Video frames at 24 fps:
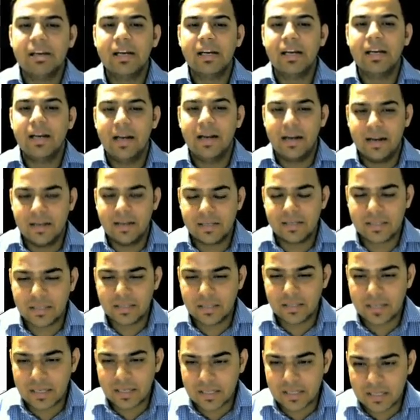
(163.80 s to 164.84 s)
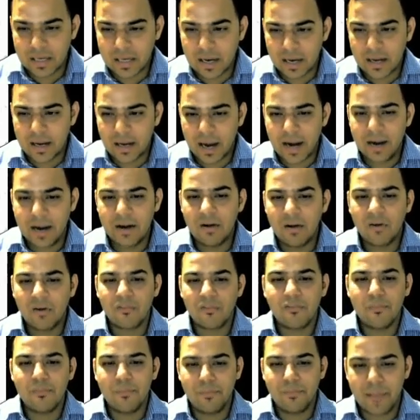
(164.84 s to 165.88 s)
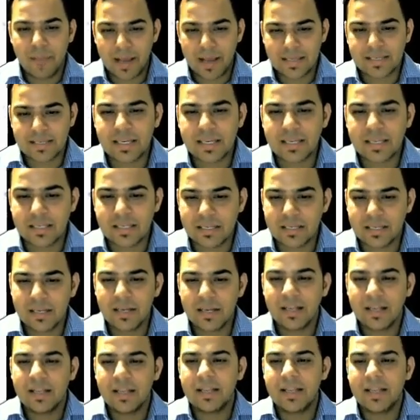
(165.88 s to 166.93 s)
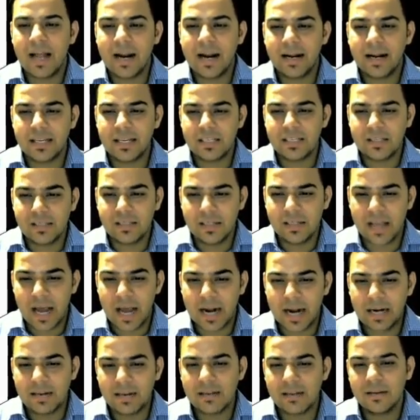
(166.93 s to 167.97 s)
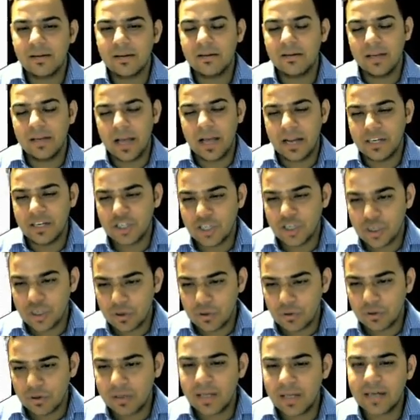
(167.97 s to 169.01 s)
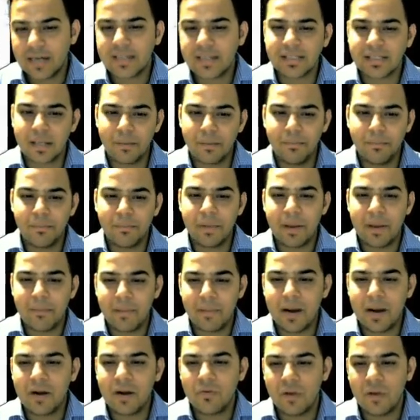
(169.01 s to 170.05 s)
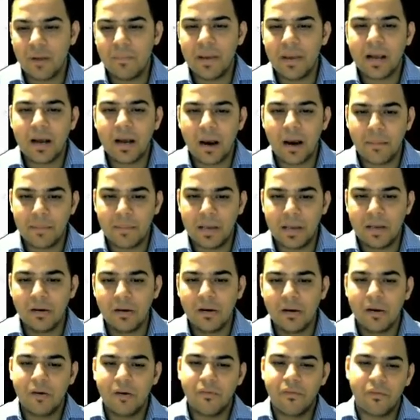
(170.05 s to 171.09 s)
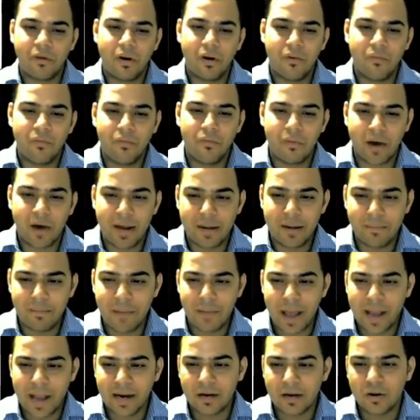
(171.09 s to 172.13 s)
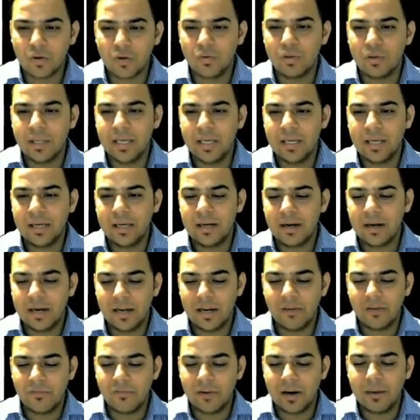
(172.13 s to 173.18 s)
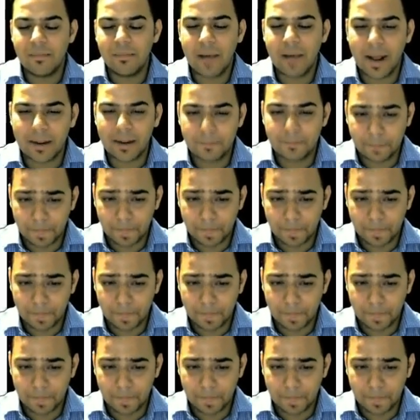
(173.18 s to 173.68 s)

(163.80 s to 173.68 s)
It is just a kind of message that ensure that some payment will be coming from one bank to the different bank.